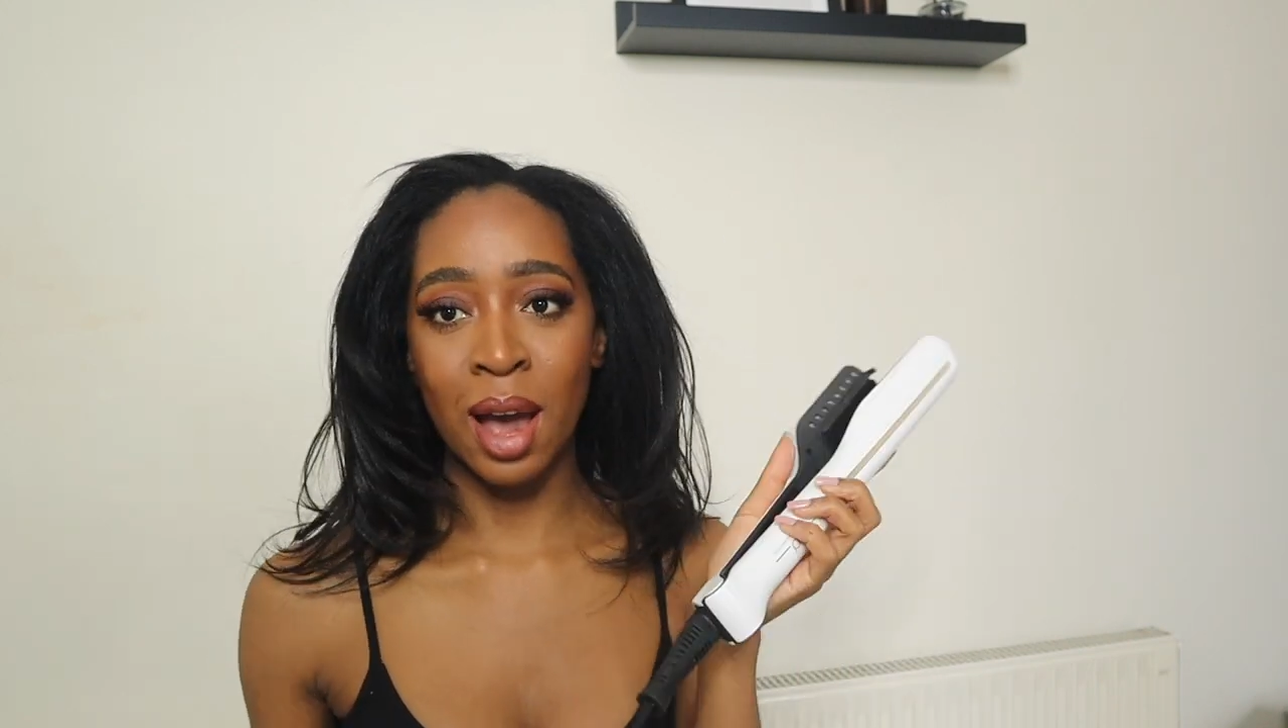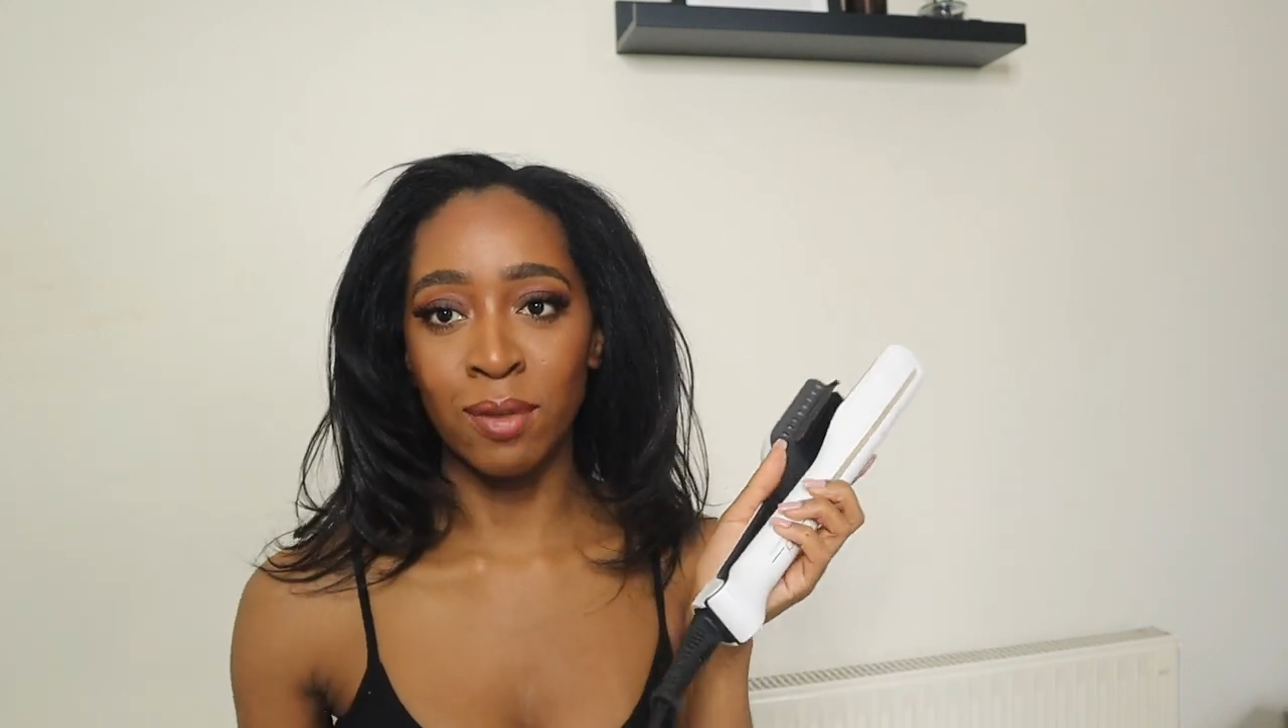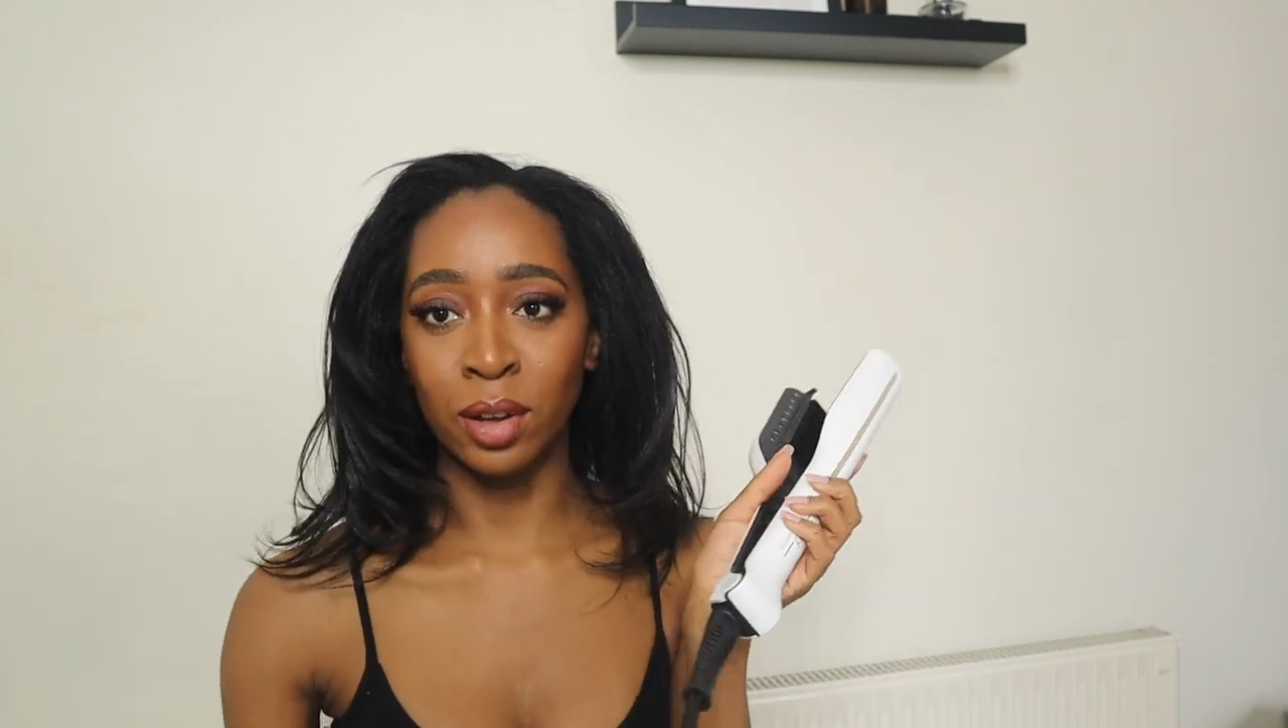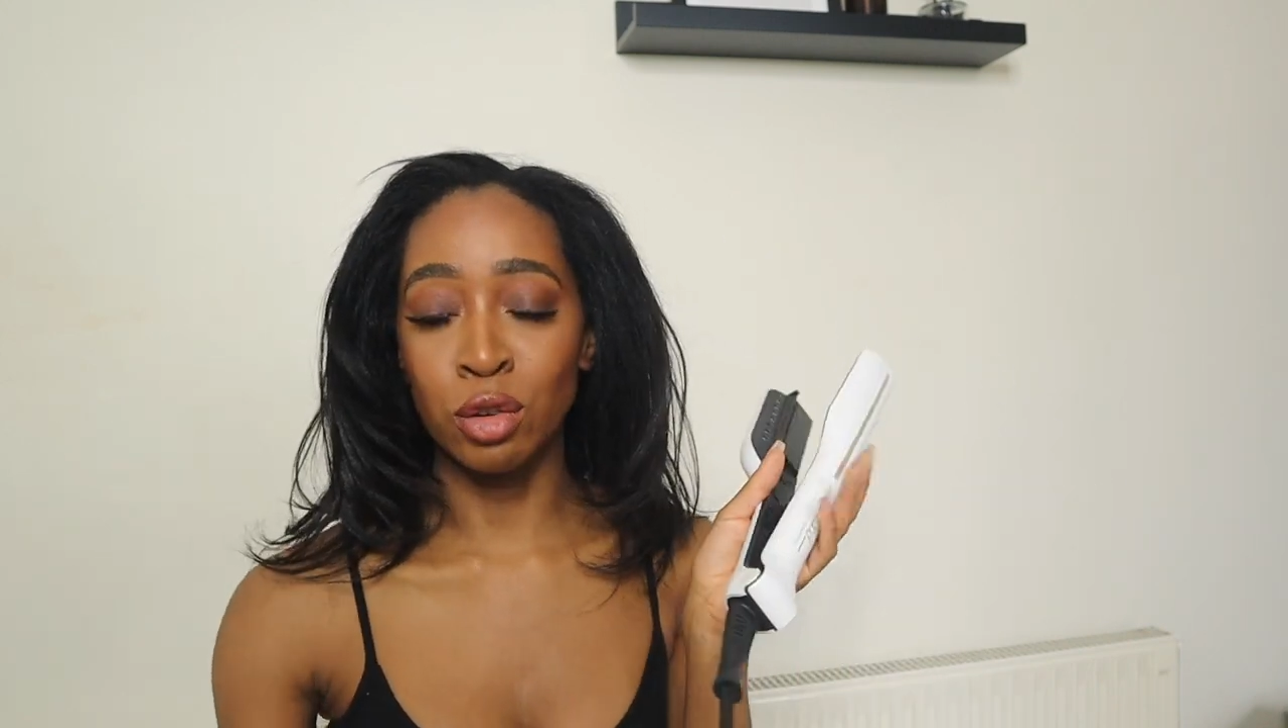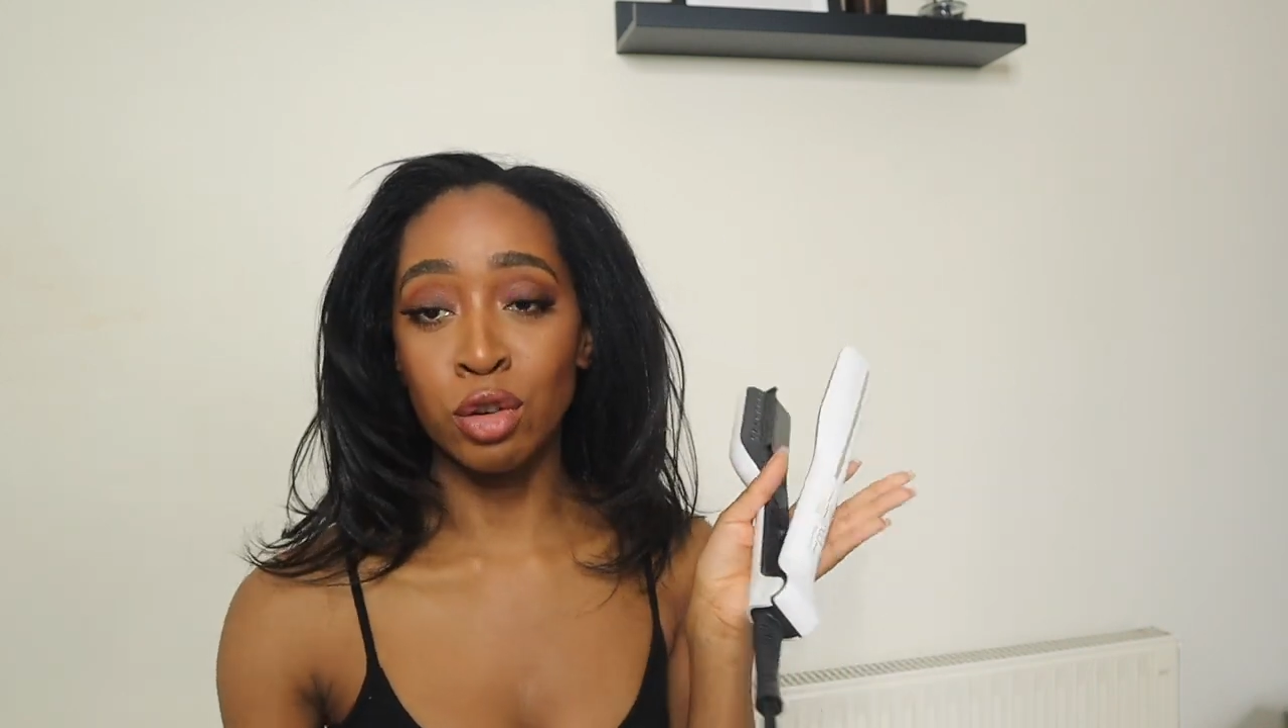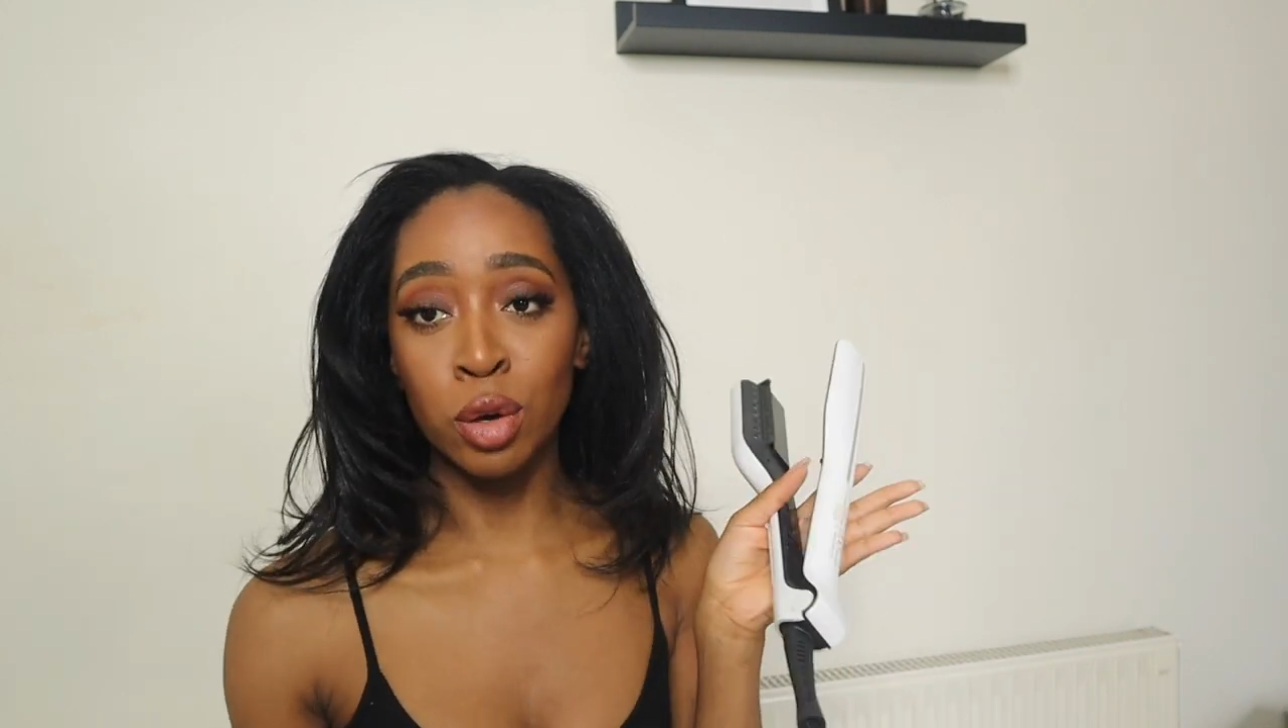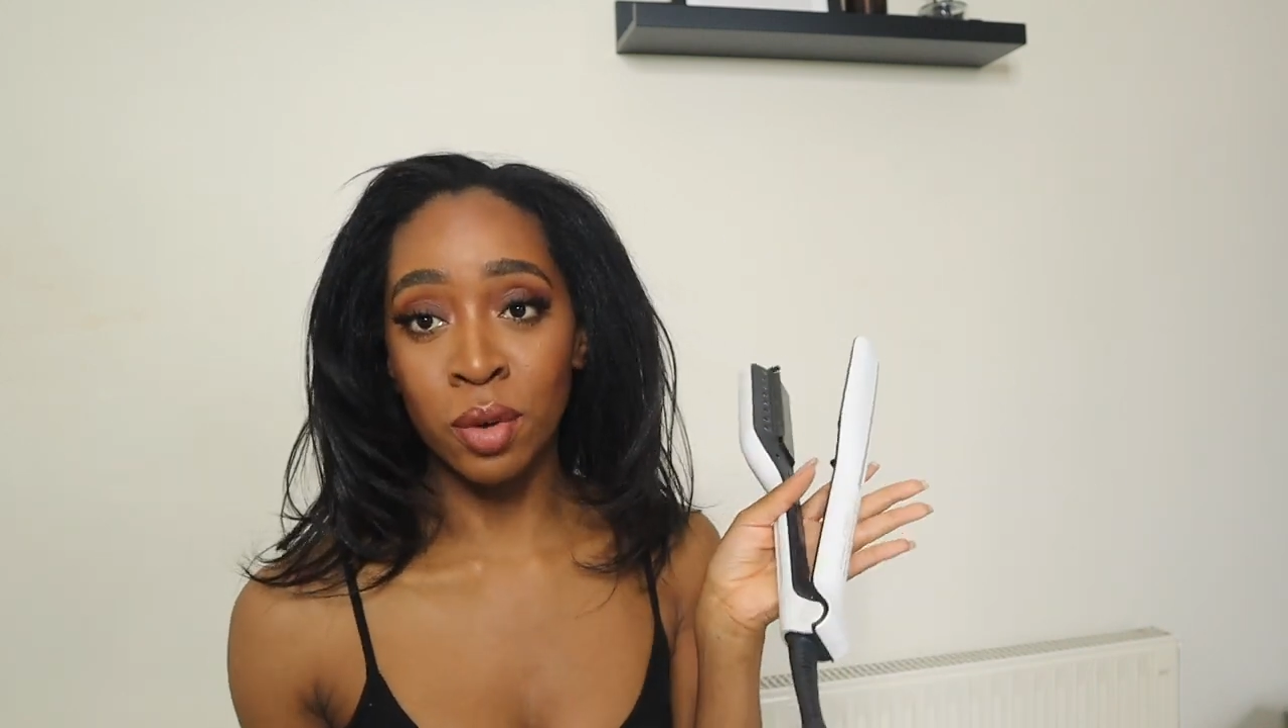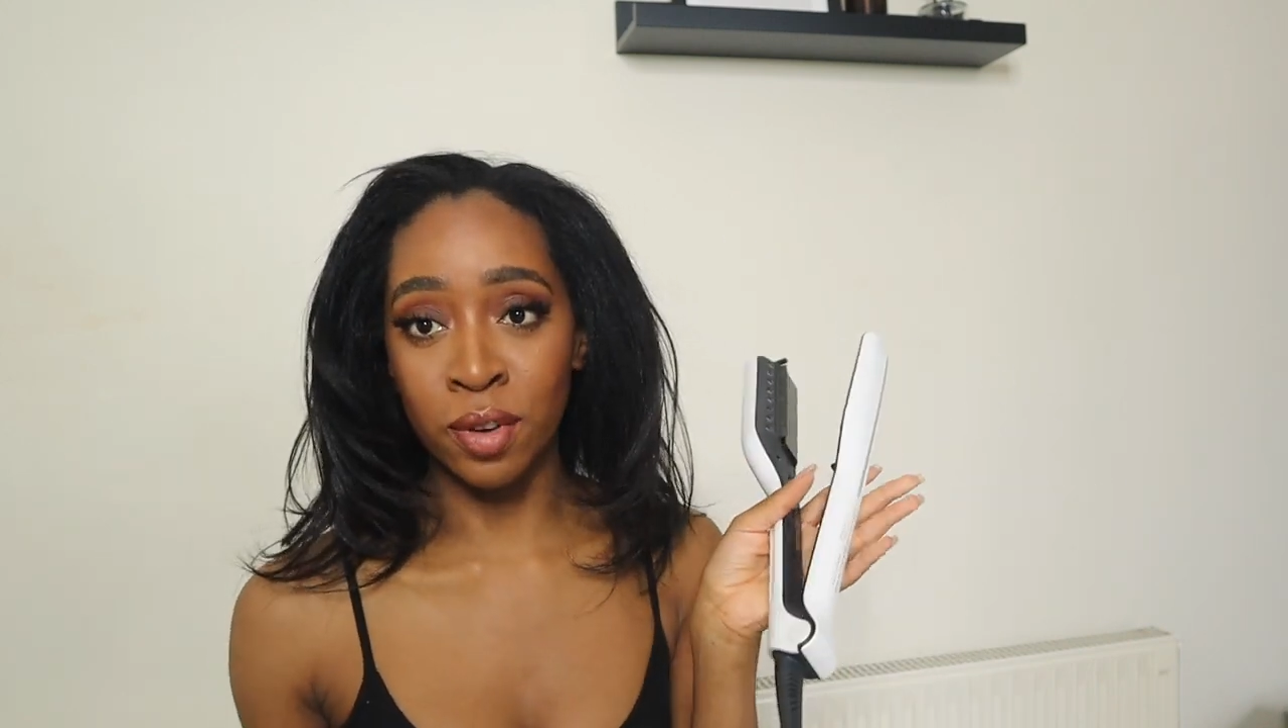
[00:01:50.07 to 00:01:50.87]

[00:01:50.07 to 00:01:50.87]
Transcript: have like a newer